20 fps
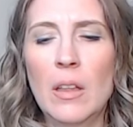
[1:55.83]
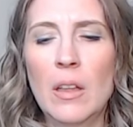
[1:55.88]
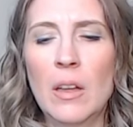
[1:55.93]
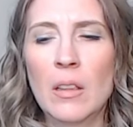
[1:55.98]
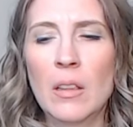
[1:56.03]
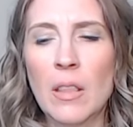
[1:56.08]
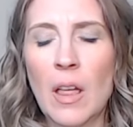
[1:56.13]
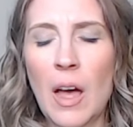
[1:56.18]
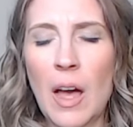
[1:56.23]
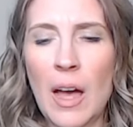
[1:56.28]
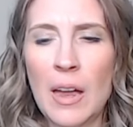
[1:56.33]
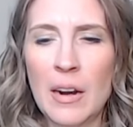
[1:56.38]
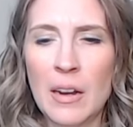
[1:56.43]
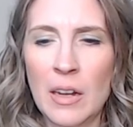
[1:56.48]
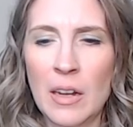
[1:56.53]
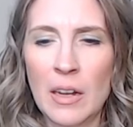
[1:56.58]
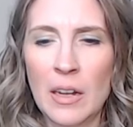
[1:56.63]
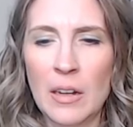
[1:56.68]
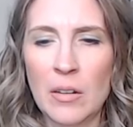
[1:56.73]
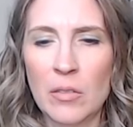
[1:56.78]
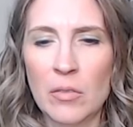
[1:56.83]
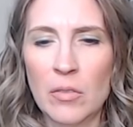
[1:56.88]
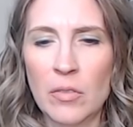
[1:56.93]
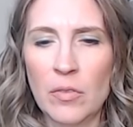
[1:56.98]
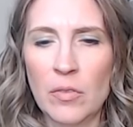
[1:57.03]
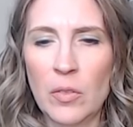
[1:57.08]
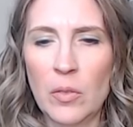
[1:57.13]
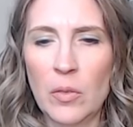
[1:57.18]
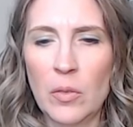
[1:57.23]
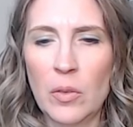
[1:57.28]
a lot
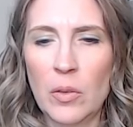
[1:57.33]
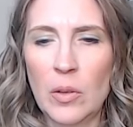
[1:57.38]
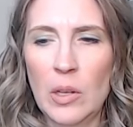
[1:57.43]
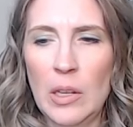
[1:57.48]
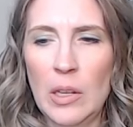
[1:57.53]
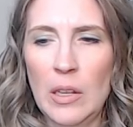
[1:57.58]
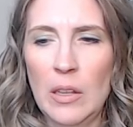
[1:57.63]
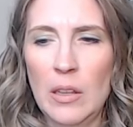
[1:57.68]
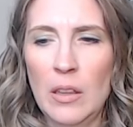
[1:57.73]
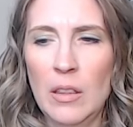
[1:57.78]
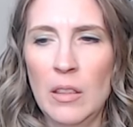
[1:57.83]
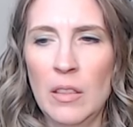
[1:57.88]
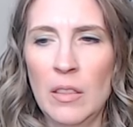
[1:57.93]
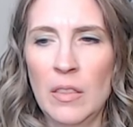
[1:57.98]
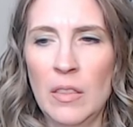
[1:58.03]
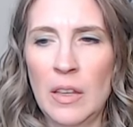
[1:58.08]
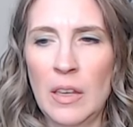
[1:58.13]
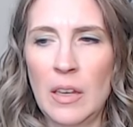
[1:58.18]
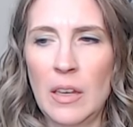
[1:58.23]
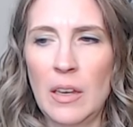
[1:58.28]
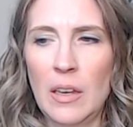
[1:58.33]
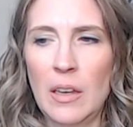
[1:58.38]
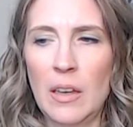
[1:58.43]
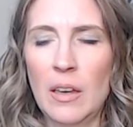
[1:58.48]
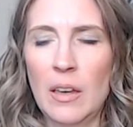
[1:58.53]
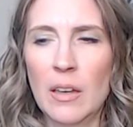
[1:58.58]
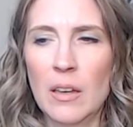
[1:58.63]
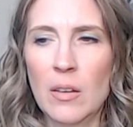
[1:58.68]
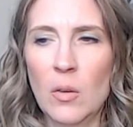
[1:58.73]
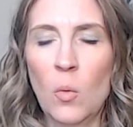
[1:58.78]
of
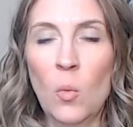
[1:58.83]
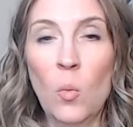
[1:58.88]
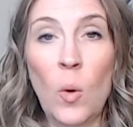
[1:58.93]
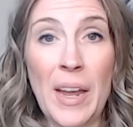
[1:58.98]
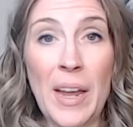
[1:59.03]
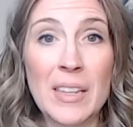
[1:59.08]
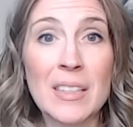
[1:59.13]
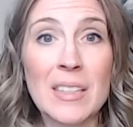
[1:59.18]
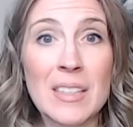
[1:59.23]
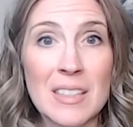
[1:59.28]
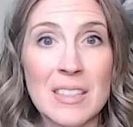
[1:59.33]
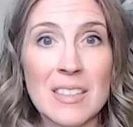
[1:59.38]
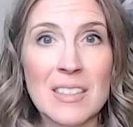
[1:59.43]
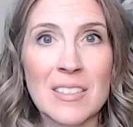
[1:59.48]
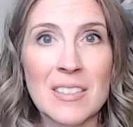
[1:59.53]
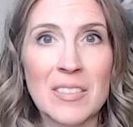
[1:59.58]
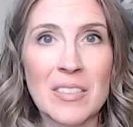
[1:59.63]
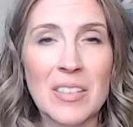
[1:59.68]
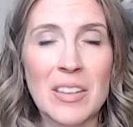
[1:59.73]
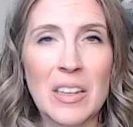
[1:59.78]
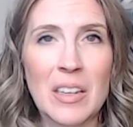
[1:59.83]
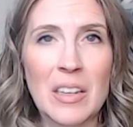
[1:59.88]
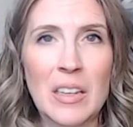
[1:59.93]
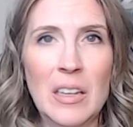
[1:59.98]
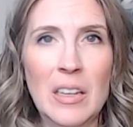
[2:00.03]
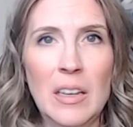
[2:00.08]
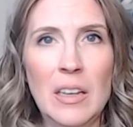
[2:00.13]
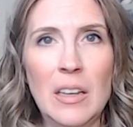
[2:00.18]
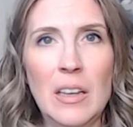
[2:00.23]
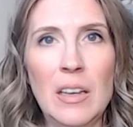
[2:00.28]
the waste
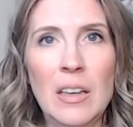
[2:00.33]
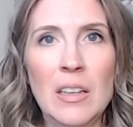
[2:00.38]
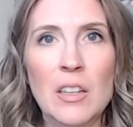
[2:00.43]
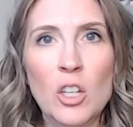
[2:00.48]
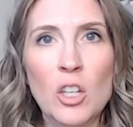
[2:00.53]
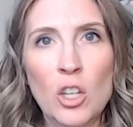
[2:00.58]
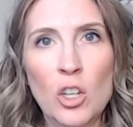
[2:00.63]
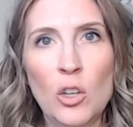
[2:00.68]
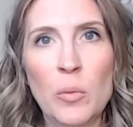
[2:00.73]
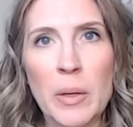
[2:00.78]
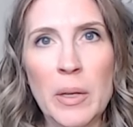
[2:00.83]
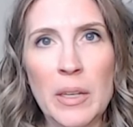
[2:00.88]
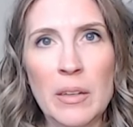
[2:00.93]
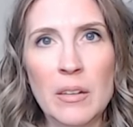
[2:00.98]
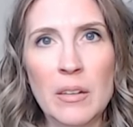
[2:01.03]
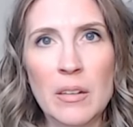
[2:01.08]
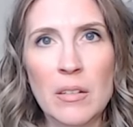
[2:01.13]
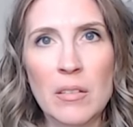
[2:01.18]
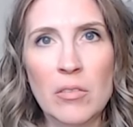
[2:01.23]
in human